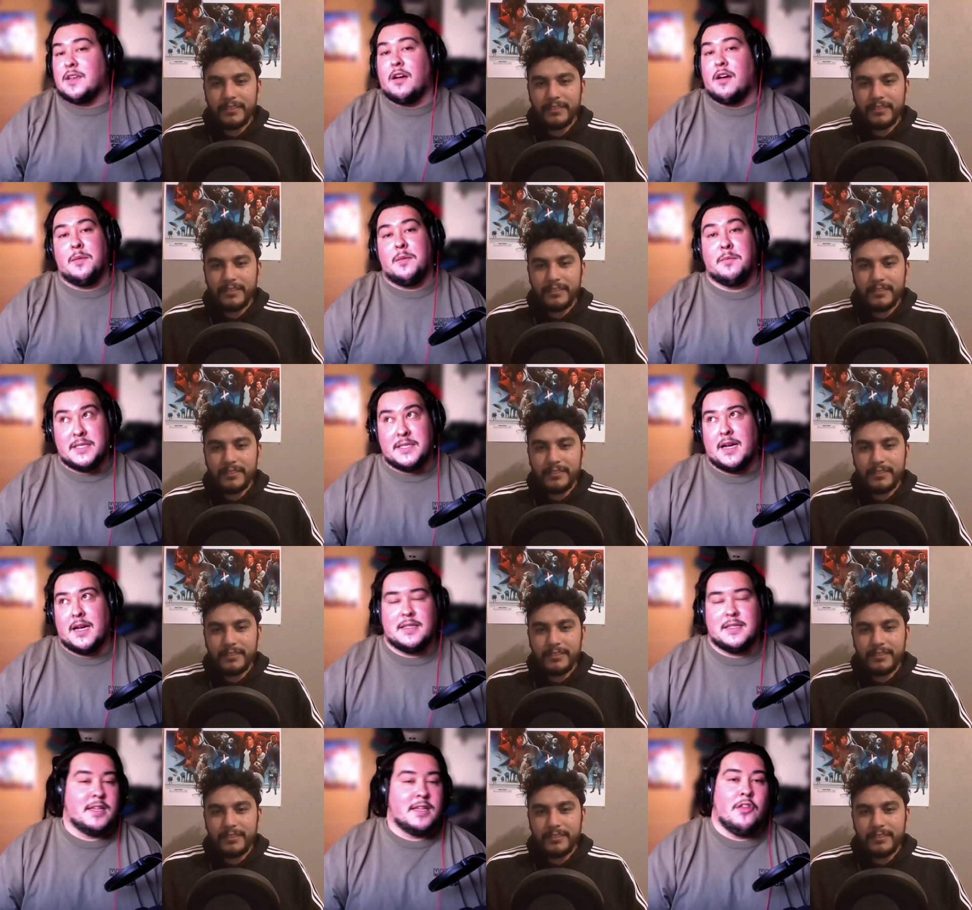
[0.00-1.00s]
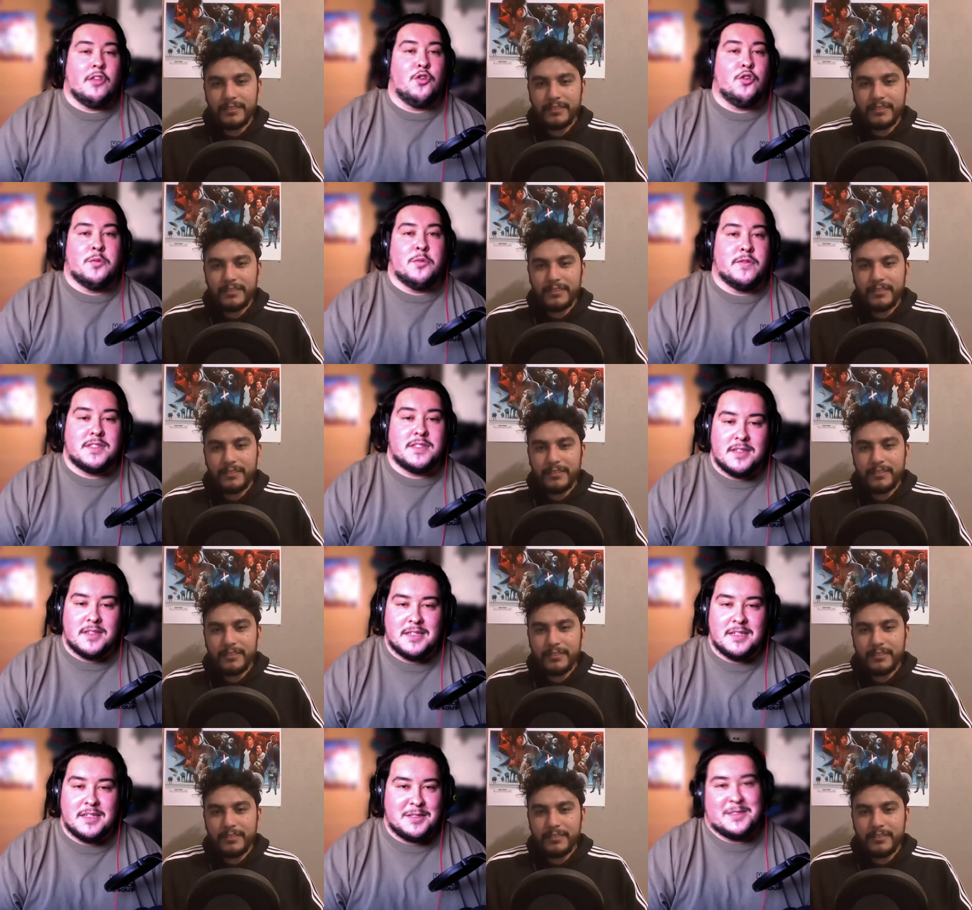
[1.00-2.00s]
Speaker 1: I saw him in besides like the Thor
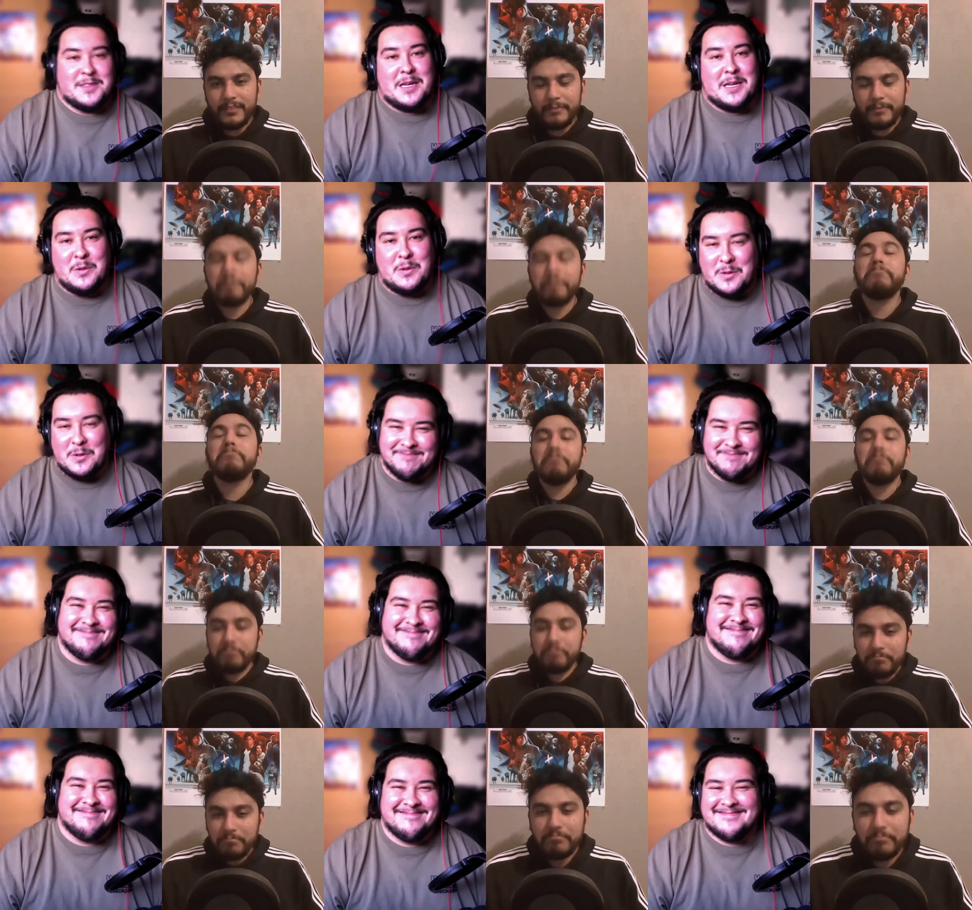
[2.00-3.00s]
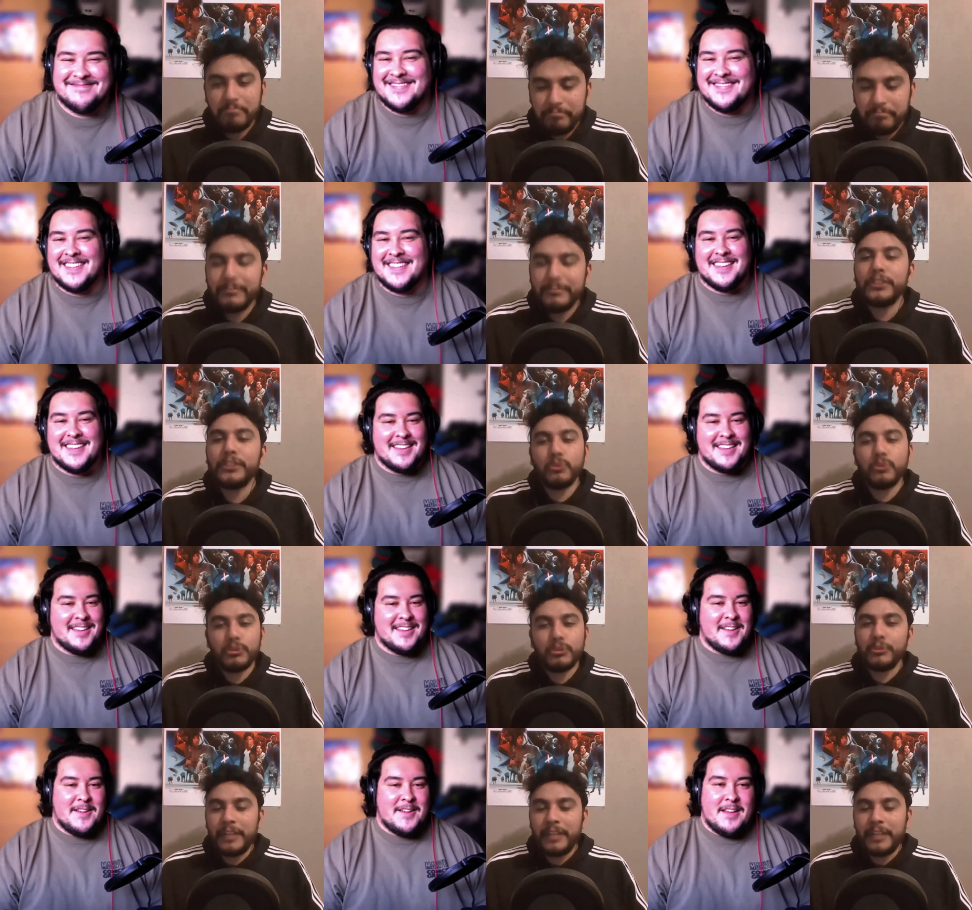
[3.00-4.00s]
movies. So it's kind of cool.
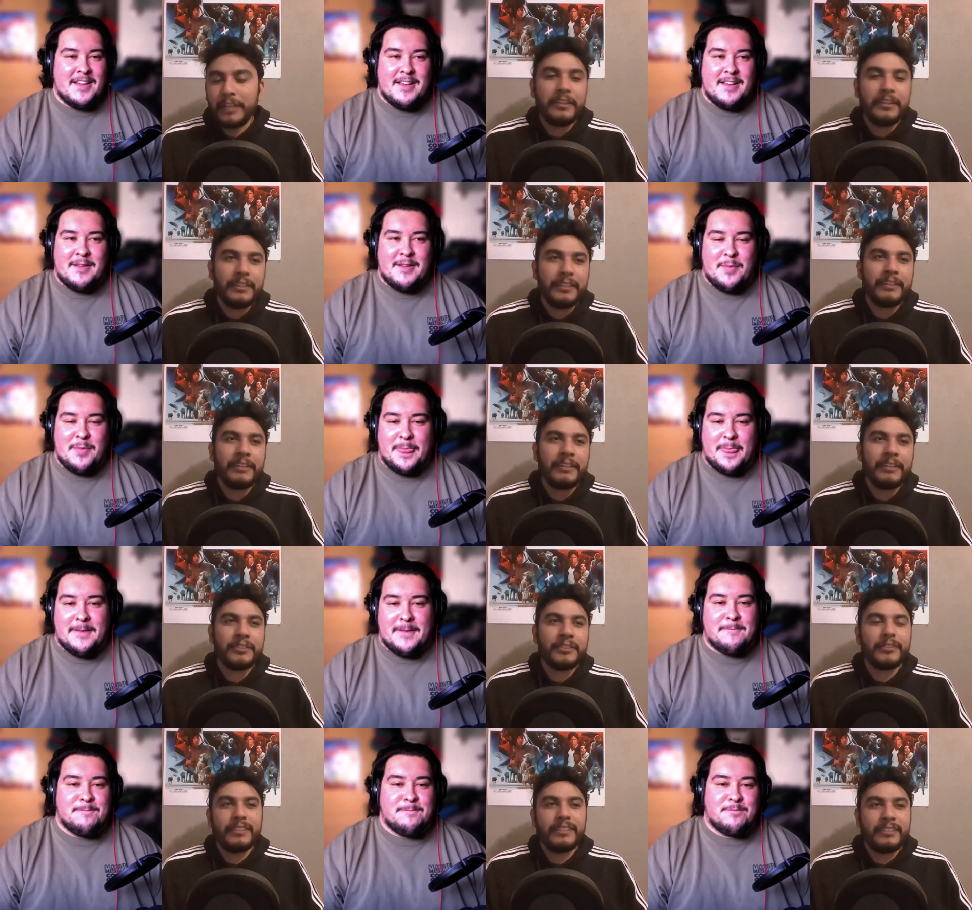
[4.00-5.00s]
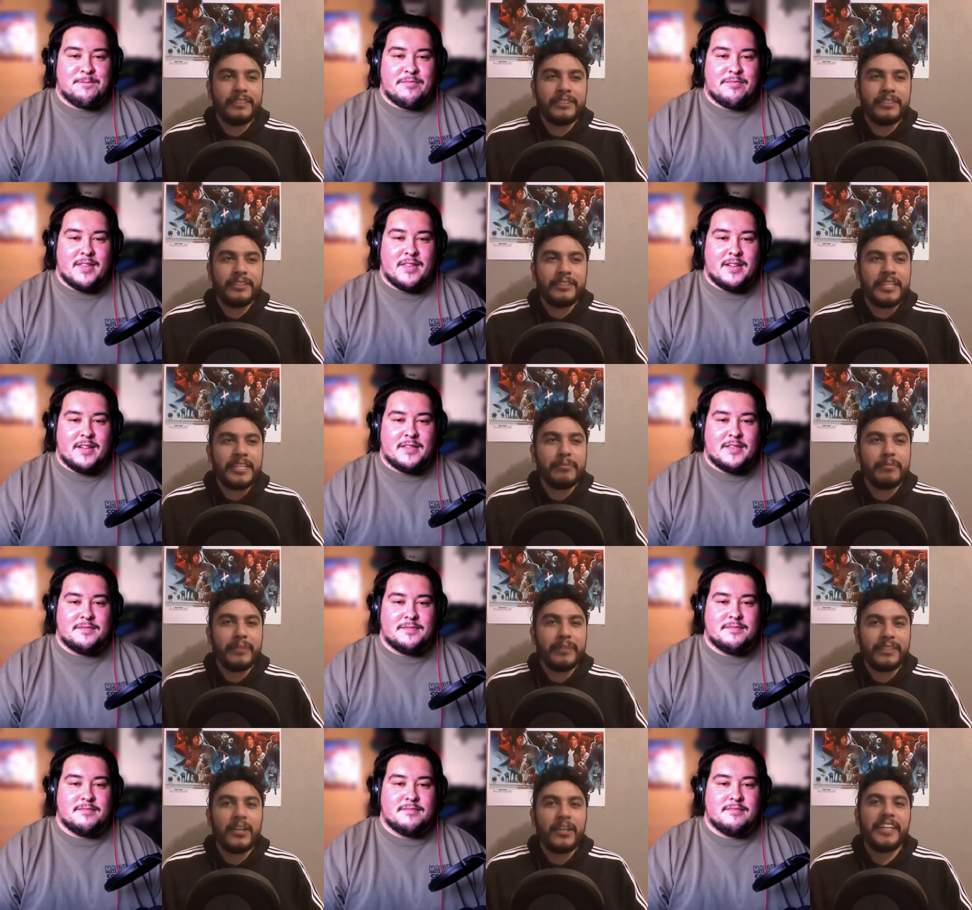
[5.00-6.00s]
Cool. I know, it was funny, like just him
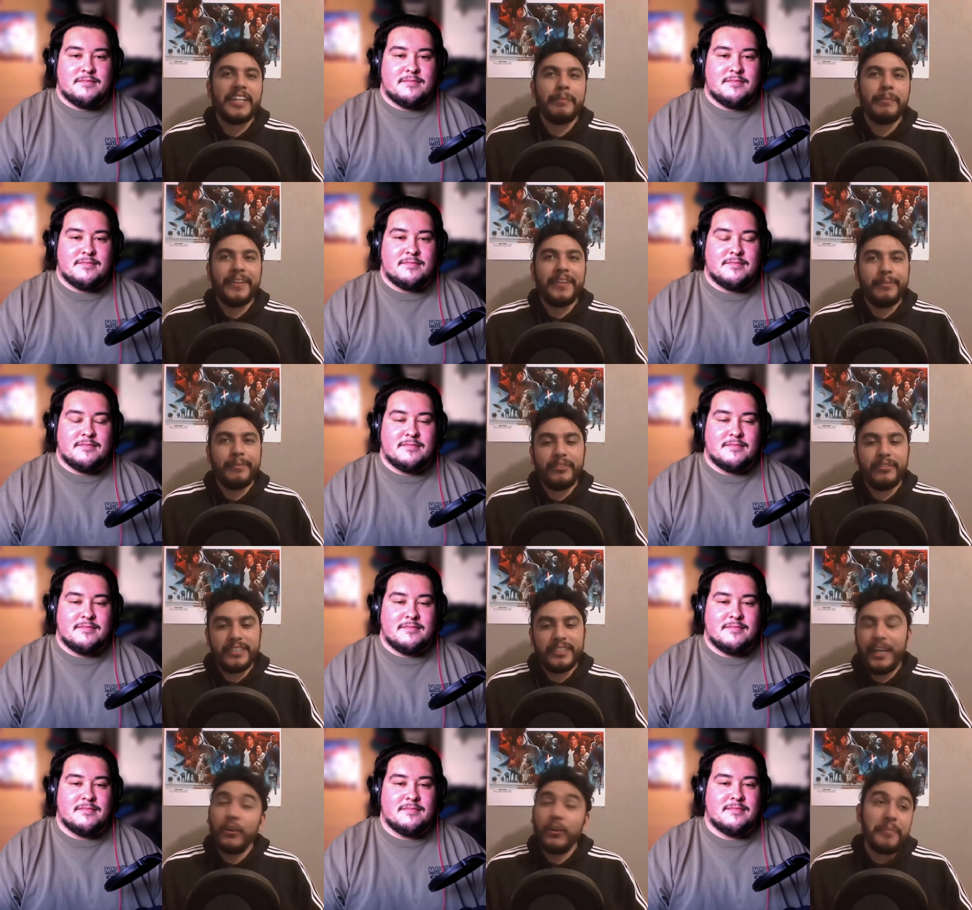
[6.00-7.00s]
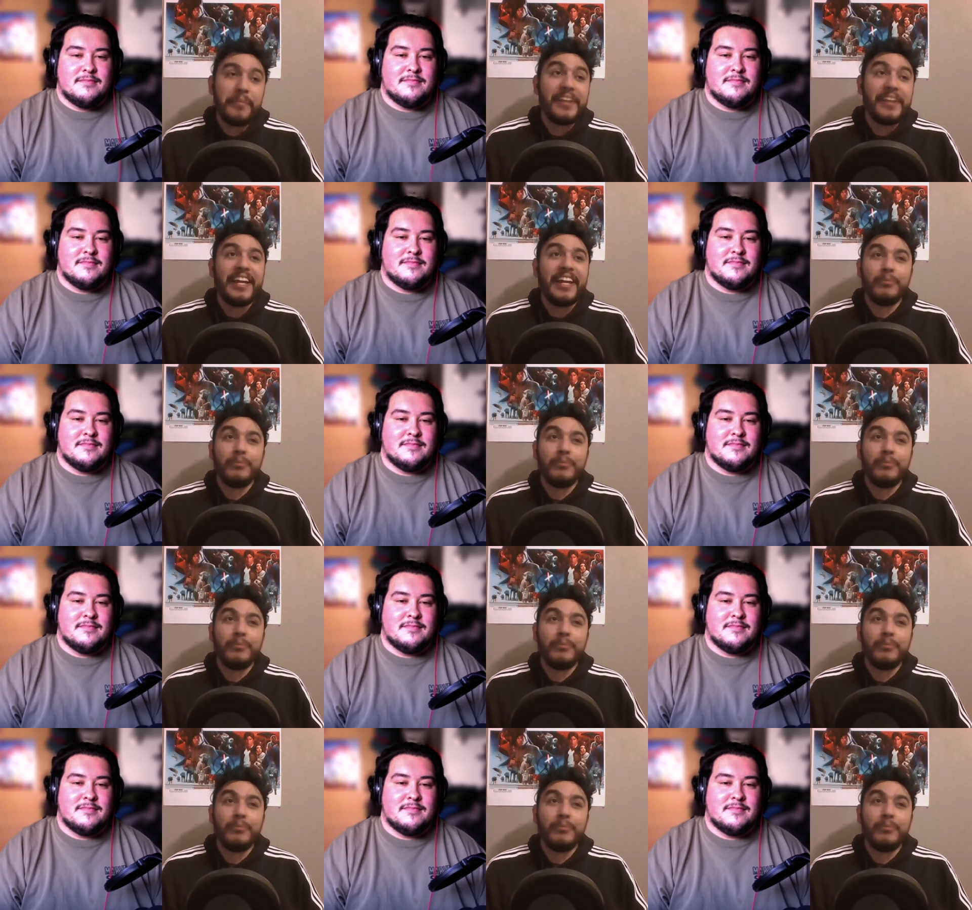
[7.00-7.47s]
like
Speaker 2: talking about that movie. I was like, I only made that